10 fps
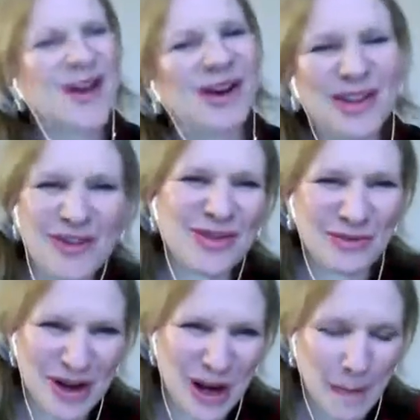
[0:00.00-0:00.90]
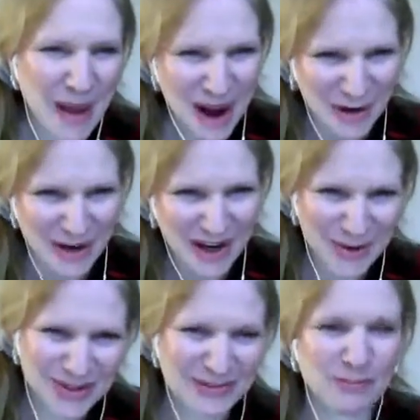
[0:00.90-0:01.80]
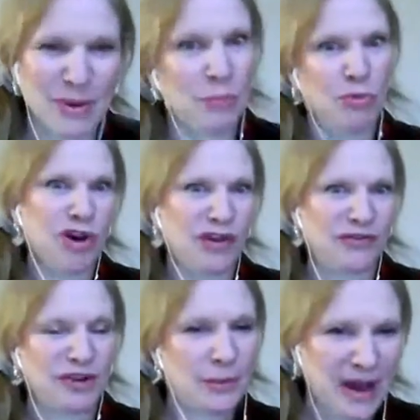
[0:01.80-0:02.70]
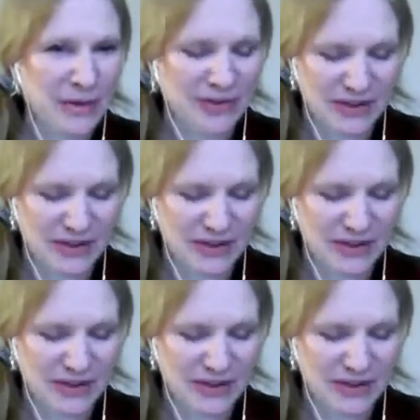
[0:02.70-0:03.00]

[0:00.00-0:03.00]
our lovely Rick Perry, who's been briefed about